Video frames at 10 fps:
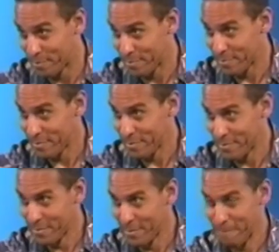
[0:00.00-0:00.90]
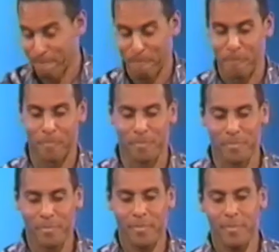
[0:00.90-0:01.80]

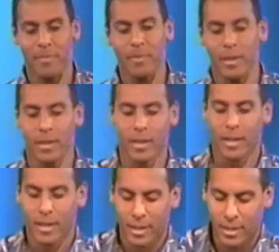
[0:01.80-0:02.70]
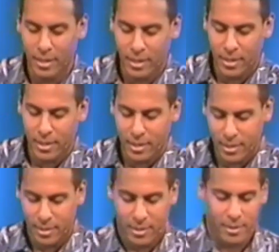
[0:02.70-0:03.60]

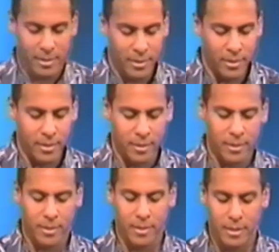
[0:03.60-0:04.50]
[no speech]